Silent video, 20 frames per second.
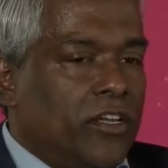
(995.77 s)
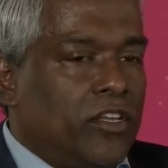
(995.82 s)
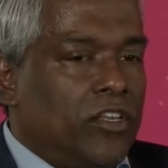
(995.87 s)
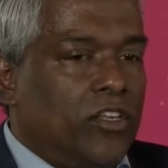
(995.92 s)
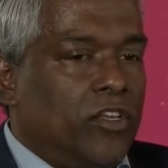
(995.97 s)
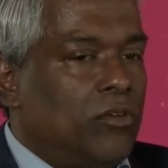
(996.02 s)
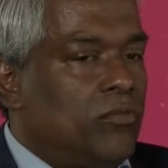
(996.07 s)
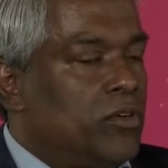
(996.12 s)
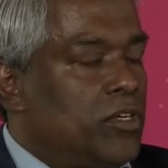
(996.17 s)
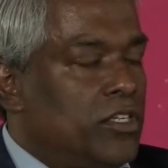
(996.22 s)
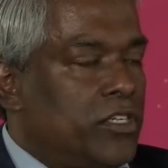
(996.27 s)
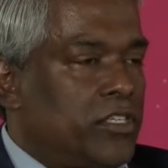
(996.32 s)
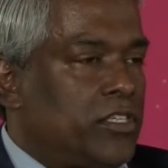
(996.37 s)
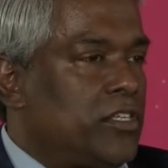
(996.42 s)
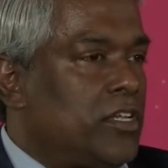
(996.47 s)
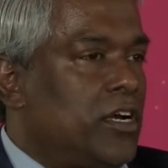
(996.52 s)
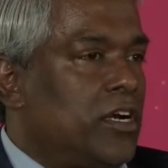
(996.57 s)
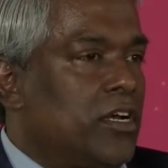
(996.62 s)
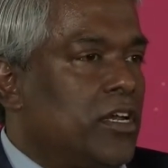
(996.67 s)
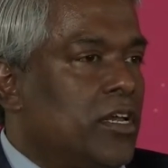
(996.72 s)
You were just
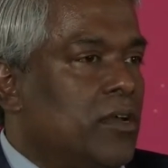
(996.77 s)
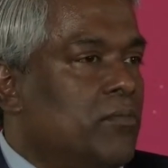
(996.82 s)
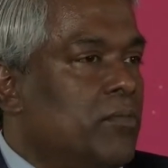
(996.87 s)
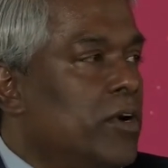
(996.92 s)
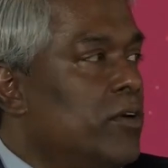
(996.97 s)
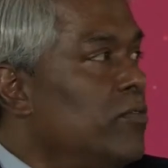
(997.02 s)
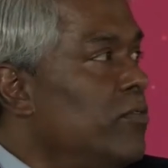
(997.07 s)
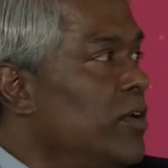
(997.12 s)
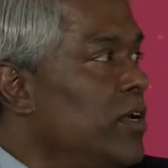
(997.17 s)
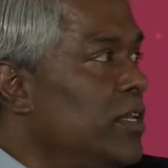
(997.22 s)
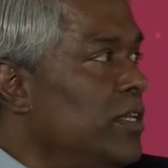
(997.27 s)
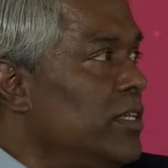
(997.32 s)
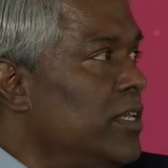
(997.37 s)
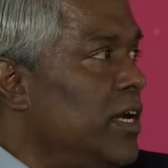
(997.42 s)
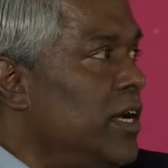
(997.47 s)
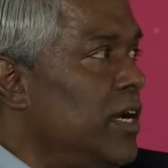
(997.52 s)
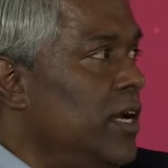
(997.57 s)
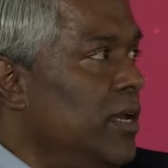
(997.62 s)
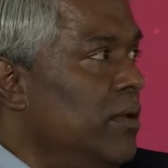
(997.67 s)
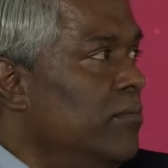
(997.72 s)
talking about real
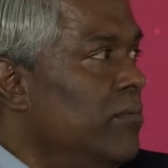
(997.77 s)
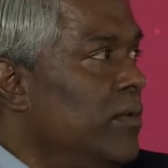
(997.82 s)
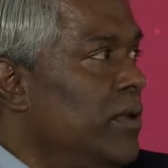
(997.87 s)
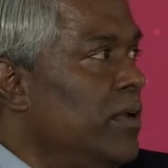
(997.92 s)
time.